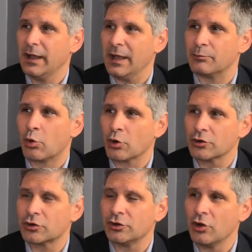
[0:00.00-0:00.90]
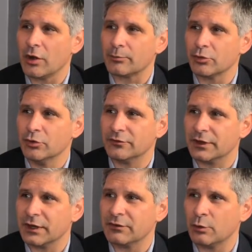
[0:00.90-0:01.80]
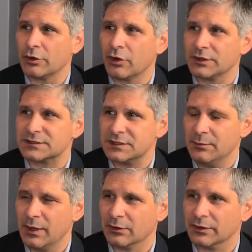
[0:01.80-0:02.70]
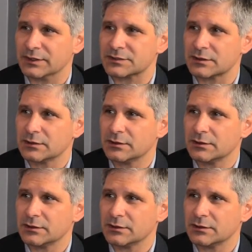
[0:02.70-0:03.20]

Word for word: and Porter could not prove that everyone on its email list